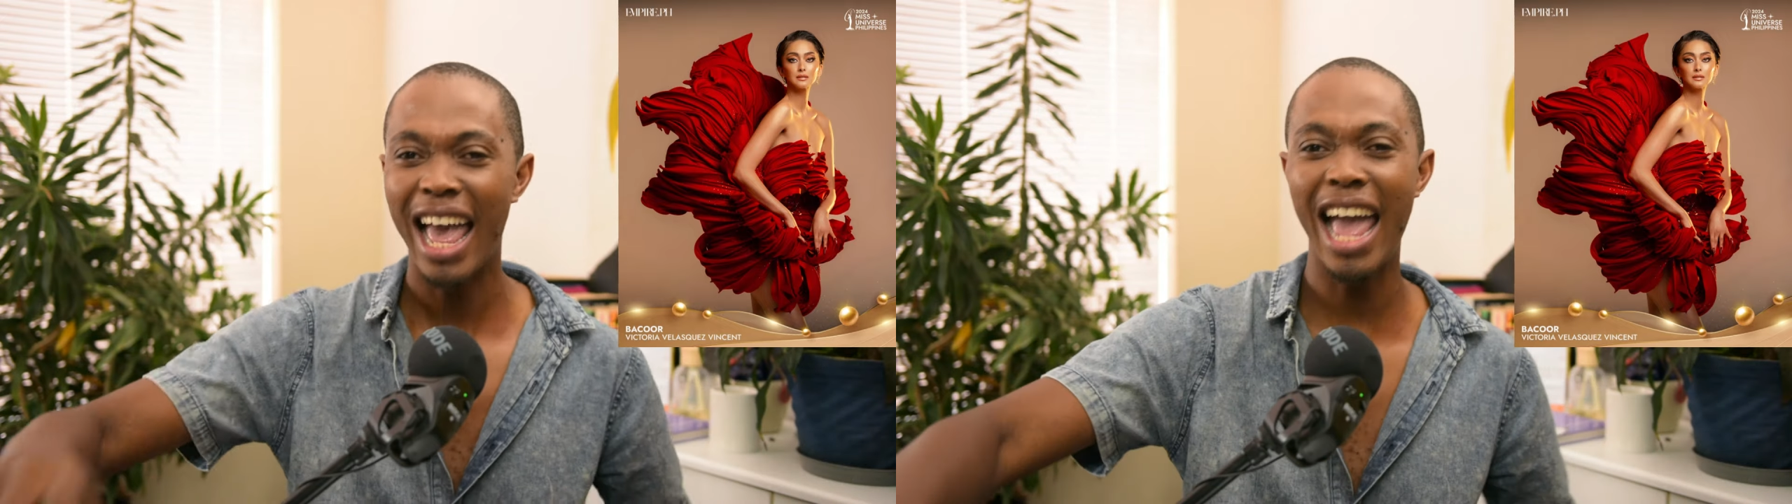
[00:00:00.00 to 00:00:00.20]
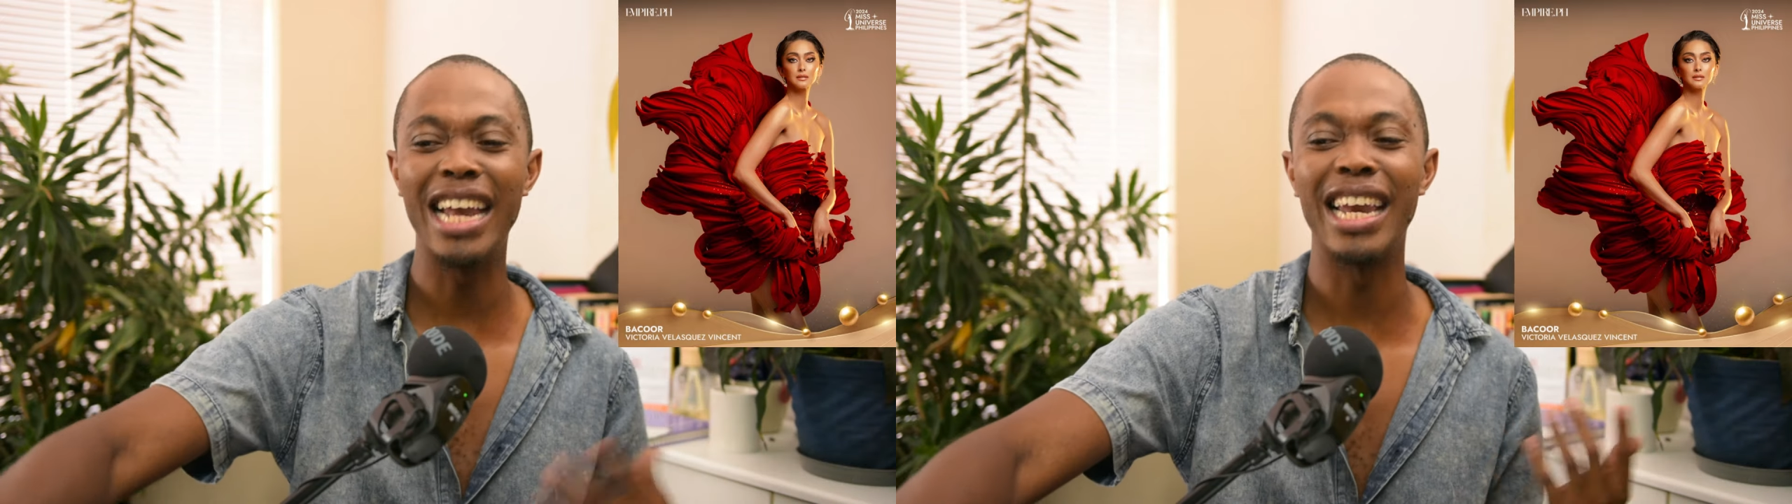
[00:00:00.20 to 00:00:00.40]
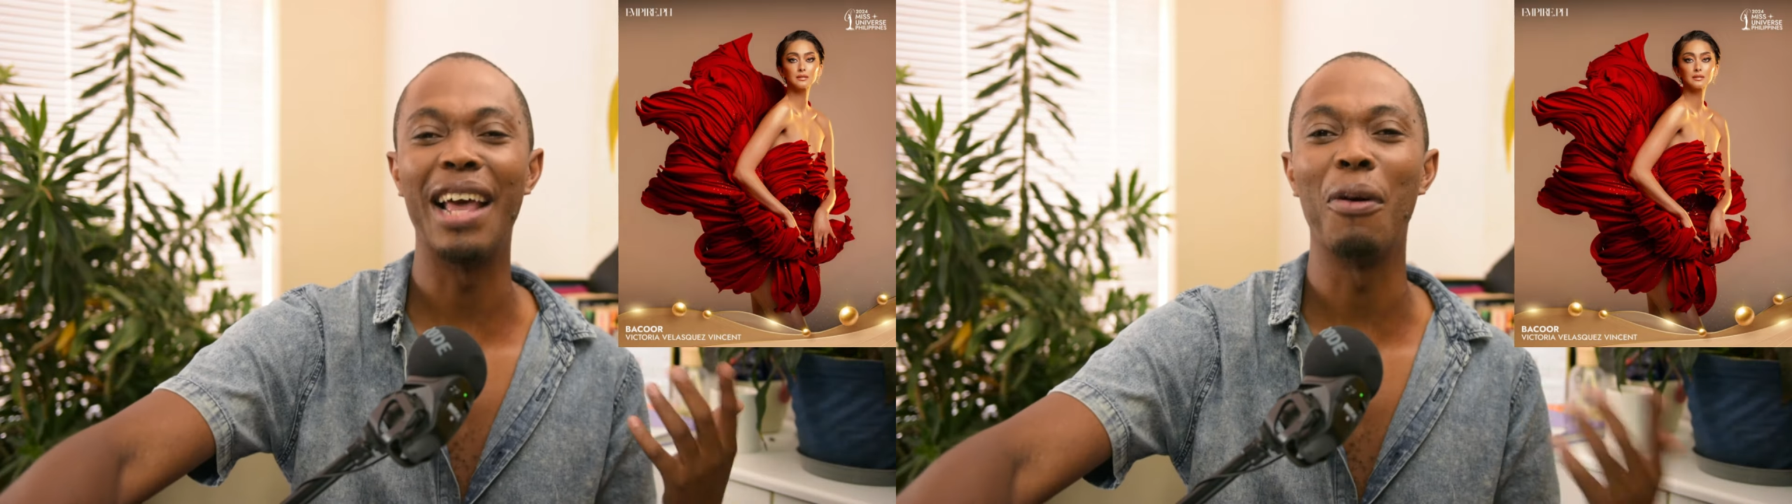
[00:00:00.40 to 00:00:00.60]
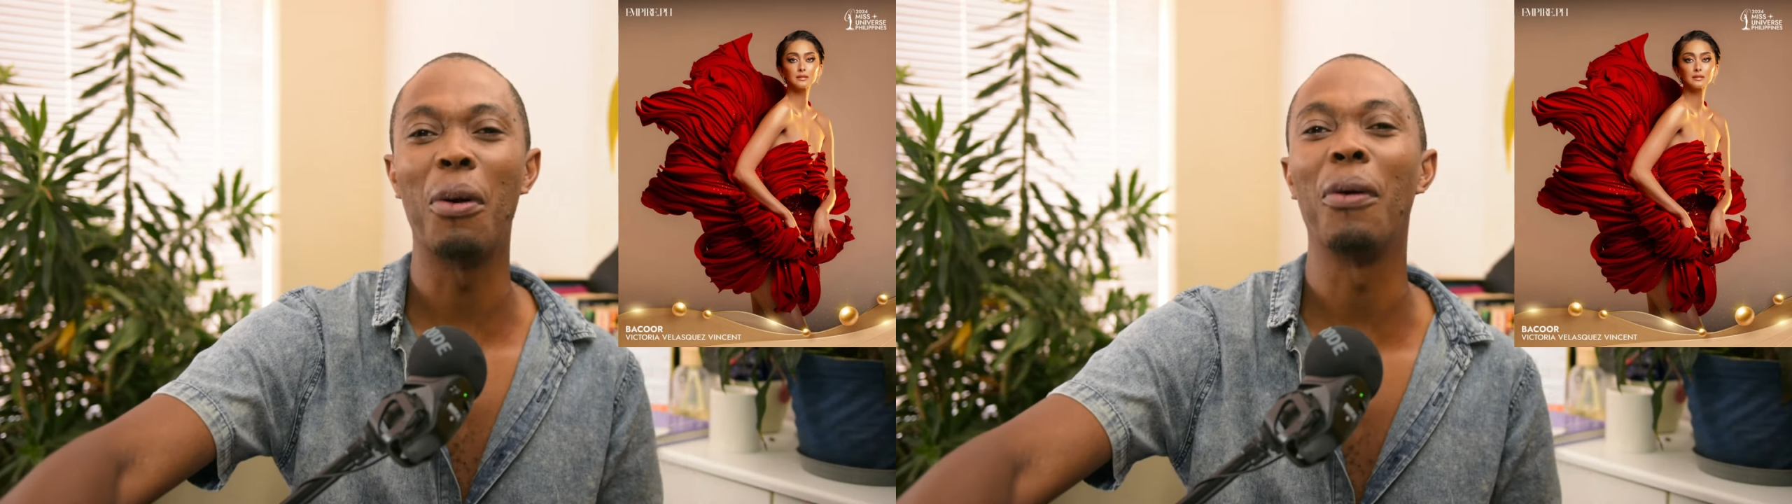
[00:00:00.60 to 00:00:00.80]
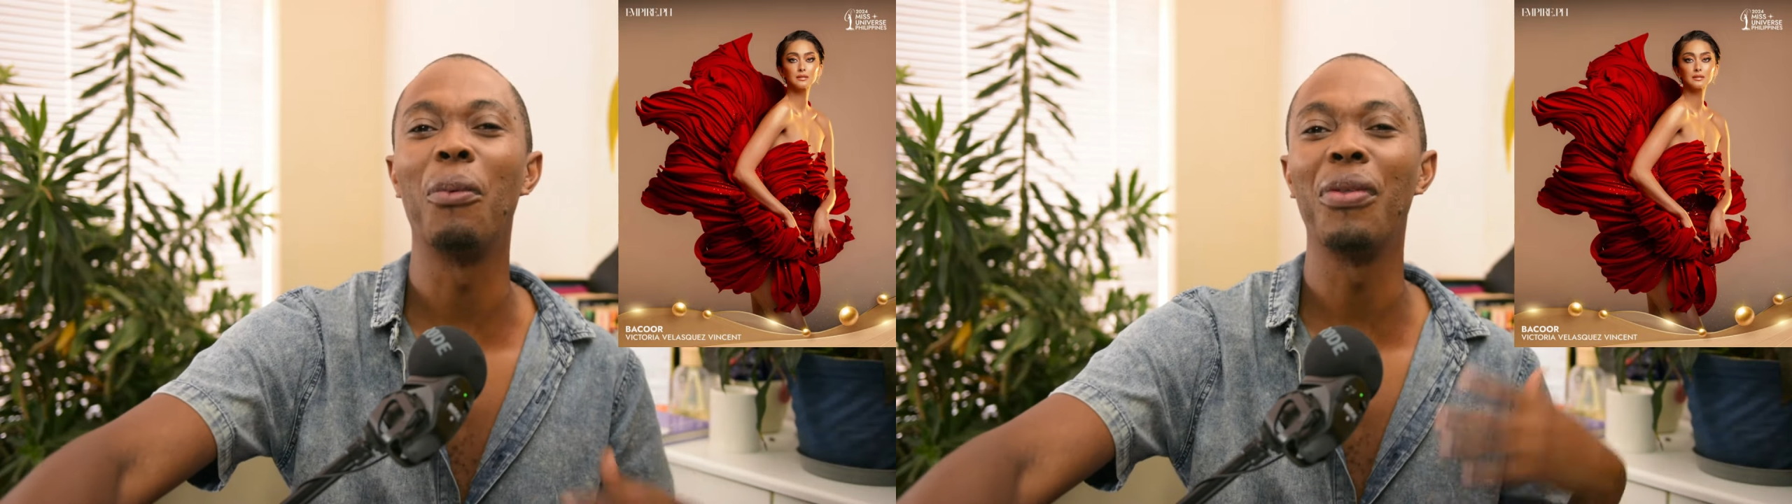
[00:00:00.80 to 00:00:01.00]
And
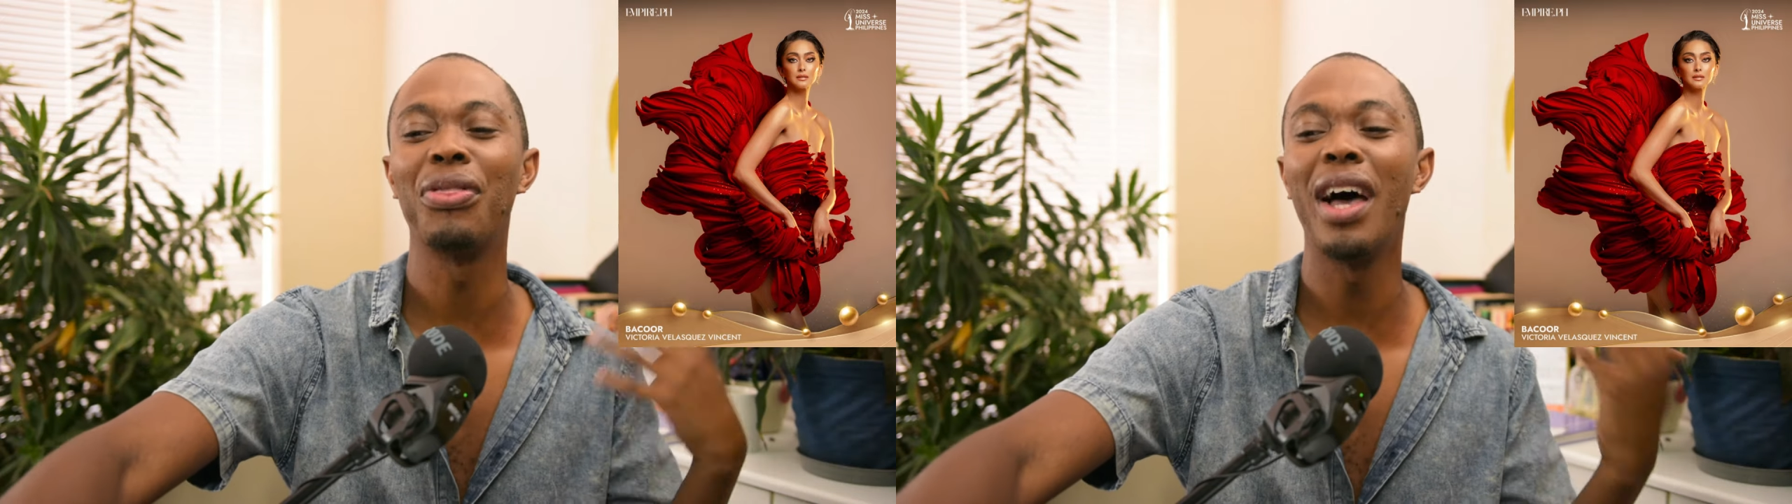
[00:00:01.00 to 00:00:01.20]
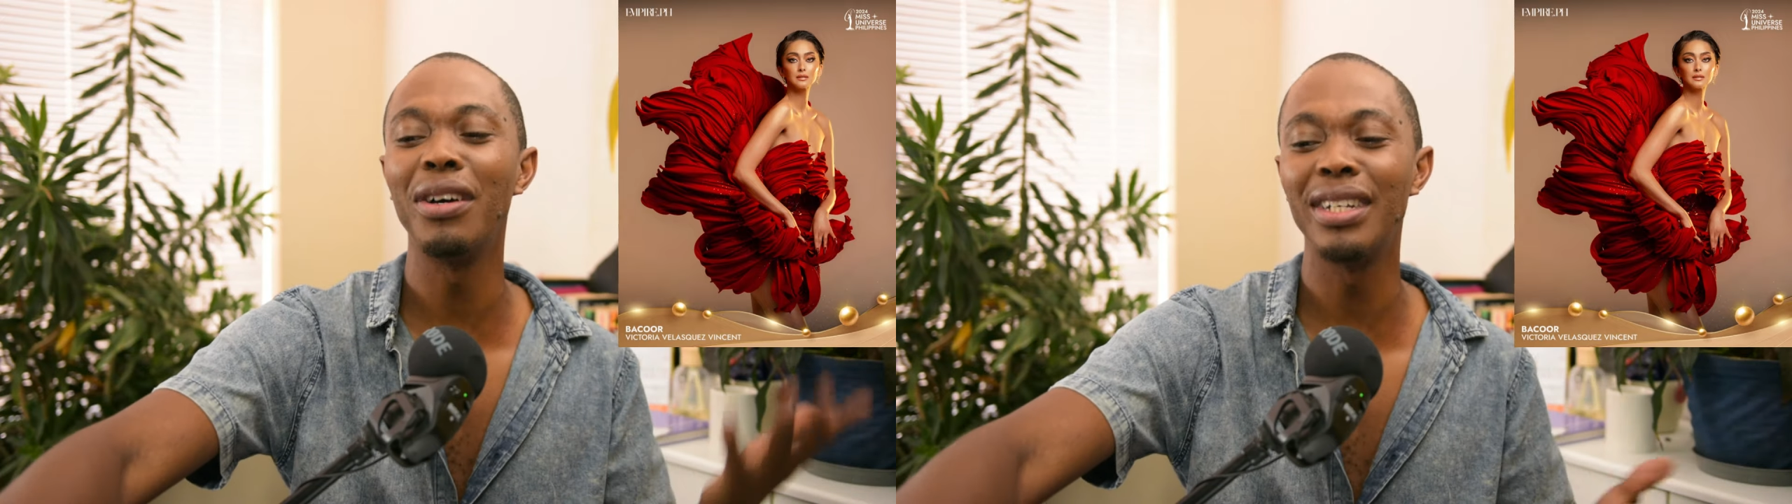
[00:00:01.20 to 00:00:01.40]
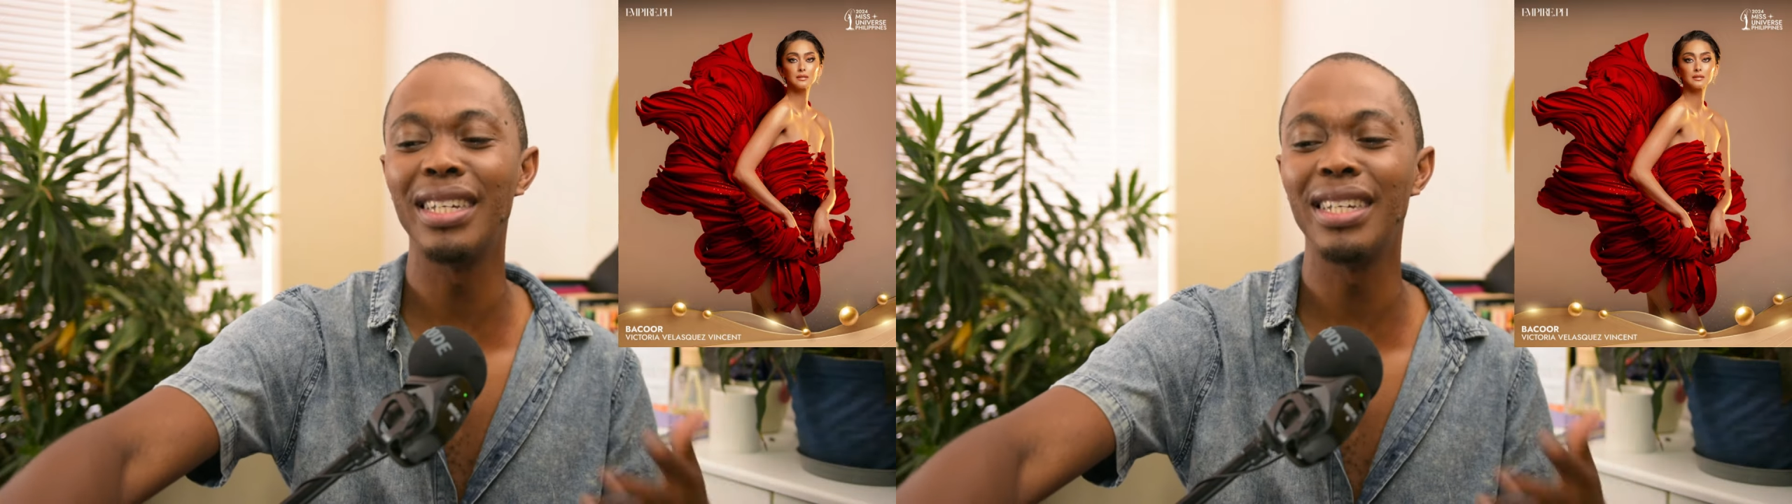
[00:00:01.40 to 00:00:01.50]
without